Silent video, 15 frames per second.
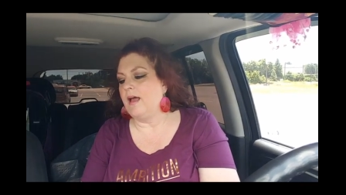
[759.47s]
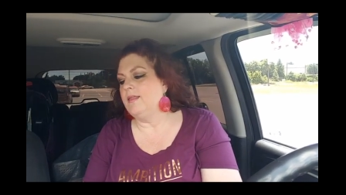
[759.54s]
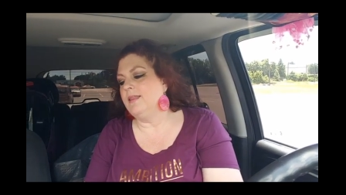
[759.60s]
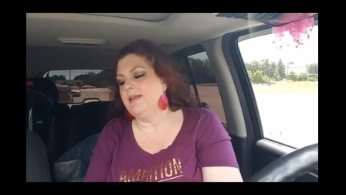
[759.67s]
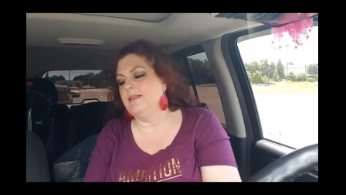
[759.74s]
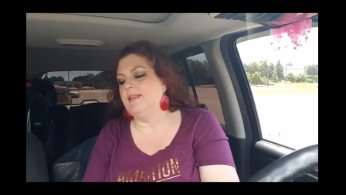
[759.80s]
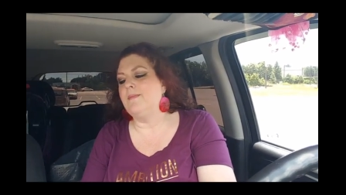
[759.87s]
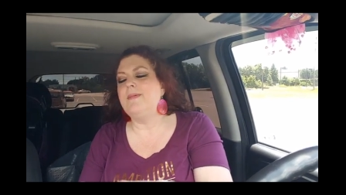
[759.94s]
Uh,
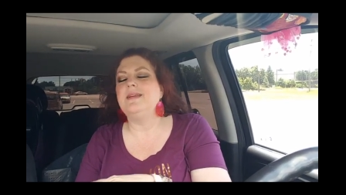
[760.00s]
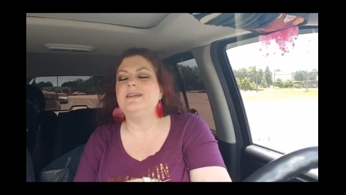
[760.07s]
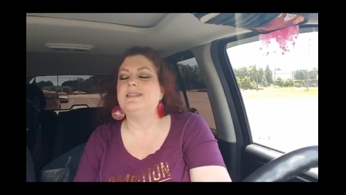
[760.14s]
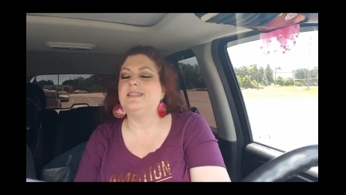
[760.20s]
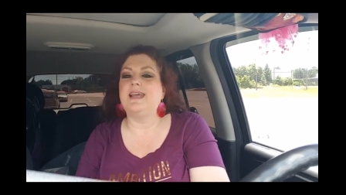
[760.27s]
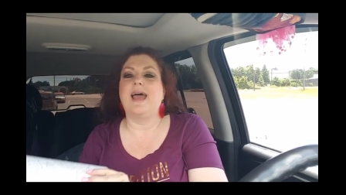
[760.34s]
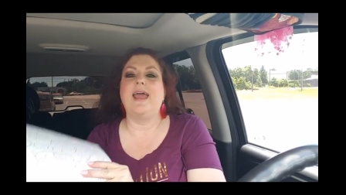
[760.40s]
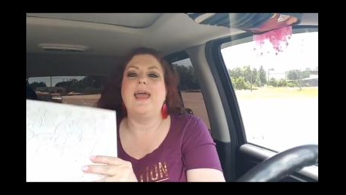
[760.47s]
let me
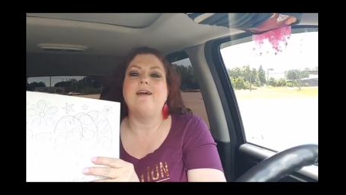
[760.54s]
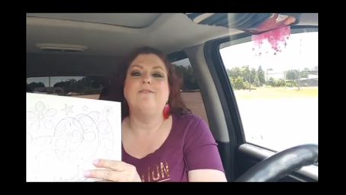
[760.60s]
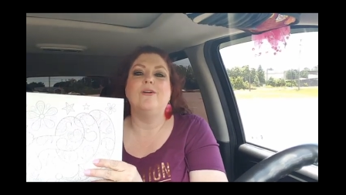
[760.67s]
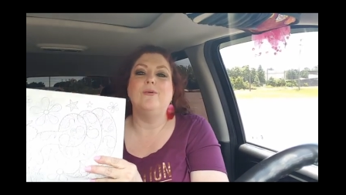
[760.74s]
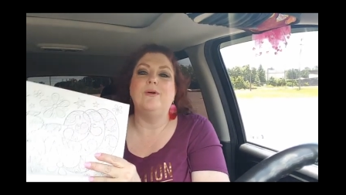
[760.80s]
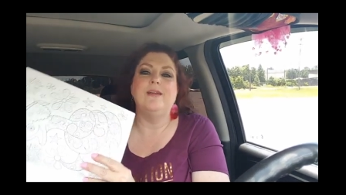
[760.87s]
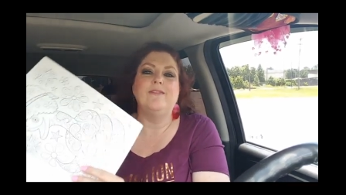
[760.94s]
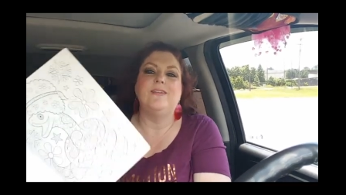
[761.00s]
just say, every
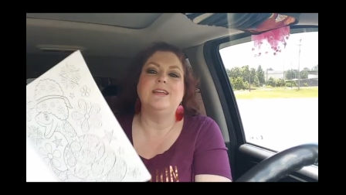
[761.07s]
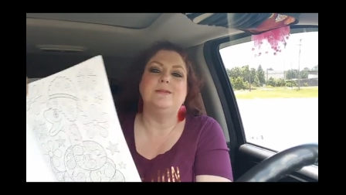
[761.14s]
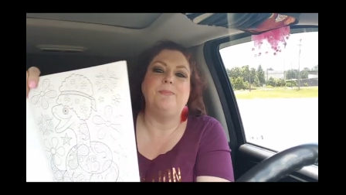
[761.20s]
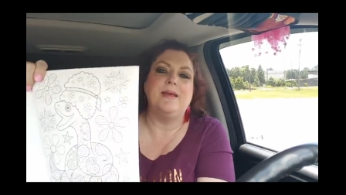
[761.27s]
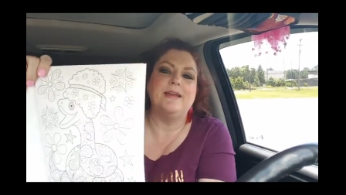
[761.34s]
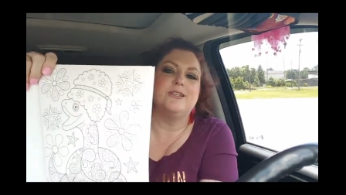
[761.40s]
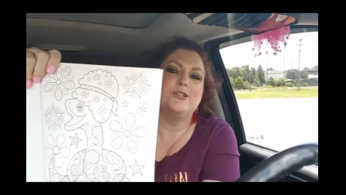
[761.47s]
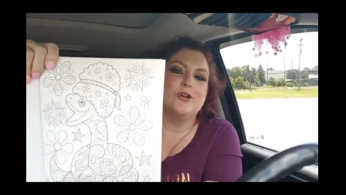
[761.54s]
one of these
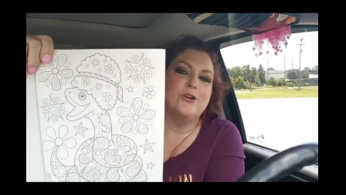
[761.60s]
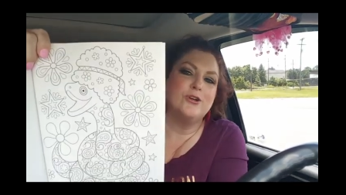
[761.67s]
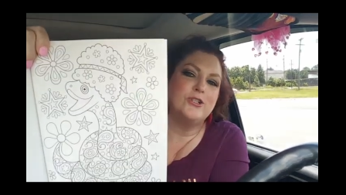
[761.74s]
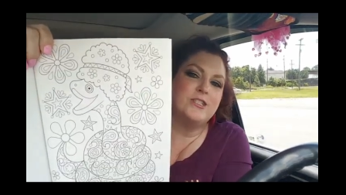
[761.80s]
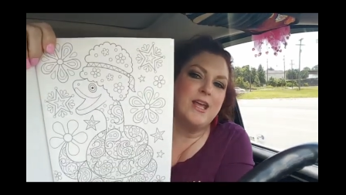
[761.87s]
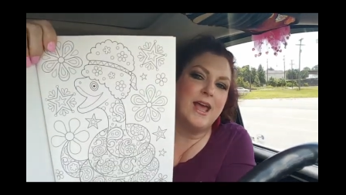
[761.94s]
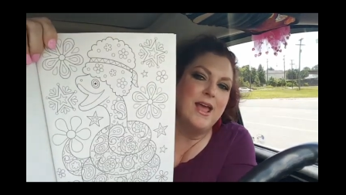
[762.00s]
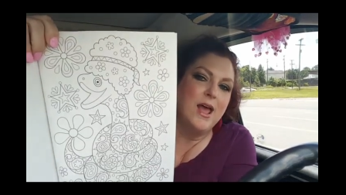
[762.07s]

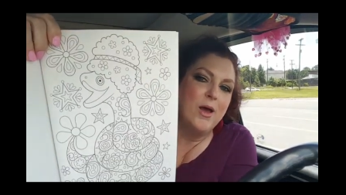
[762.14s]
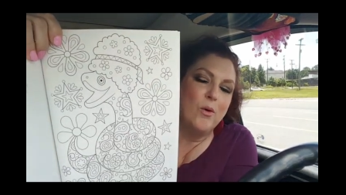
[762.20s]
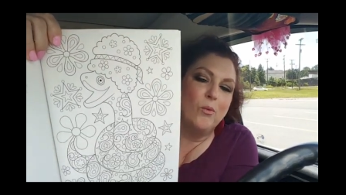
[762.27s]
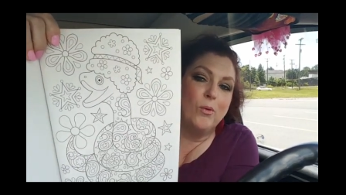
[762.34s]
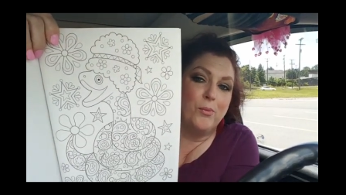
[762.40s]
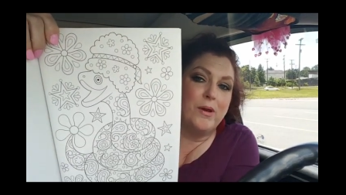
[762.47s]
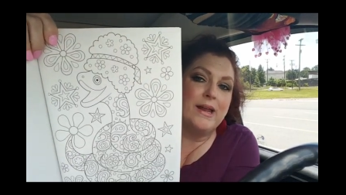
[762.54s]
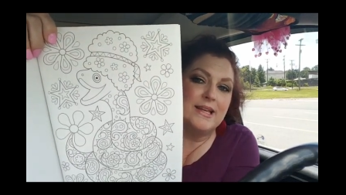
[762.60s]
pictures
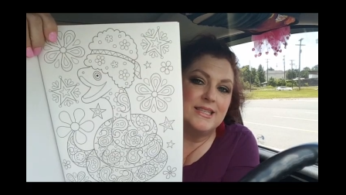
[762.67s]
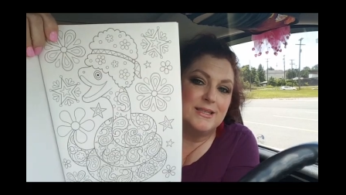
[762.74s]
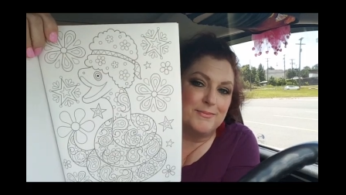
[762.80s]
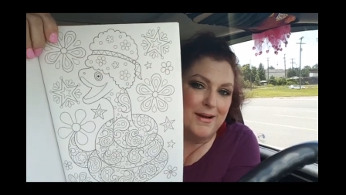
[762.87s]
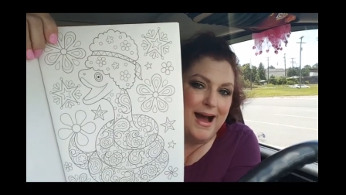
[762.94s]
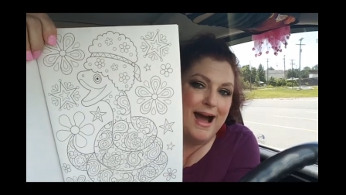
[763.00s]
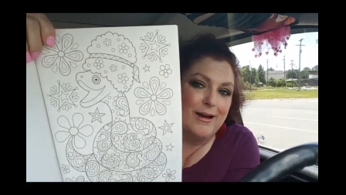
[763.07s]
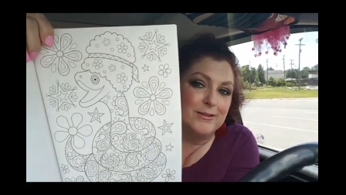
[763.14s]
will bring a
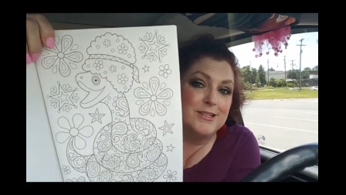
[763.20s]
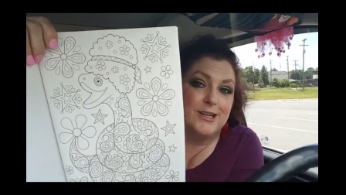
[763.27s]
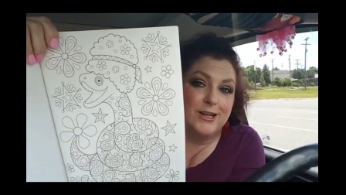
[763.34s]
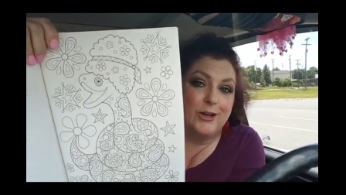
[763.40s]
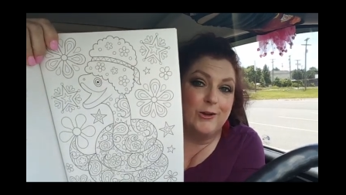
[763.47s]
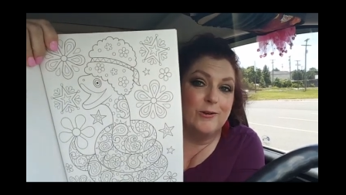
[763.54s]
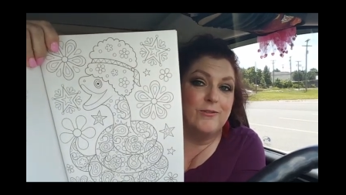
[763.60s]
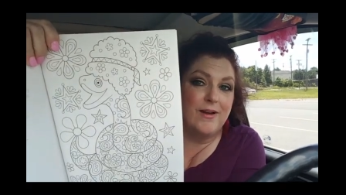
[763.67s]
smile to
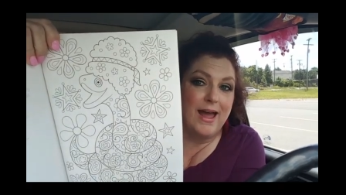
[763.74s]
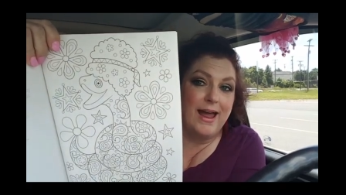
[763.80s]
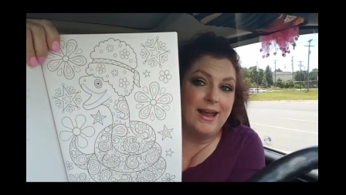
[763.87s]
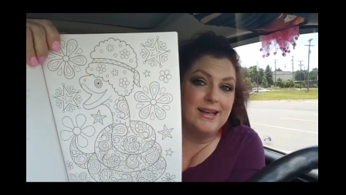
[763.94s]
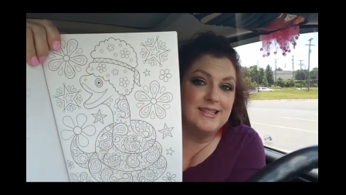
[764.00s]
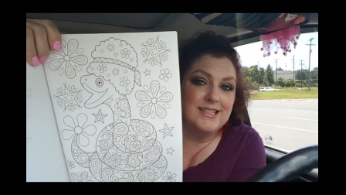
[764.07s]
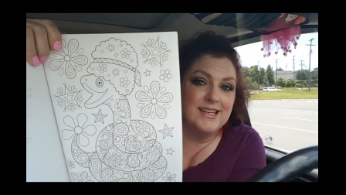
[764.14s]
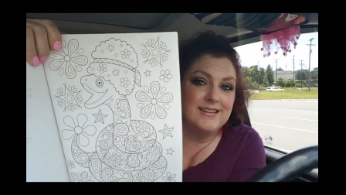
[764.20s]
your
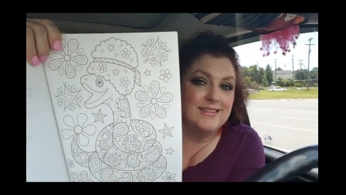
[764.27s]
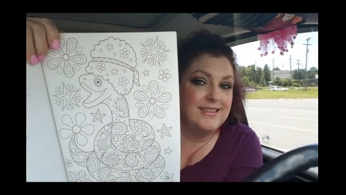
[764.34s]
face.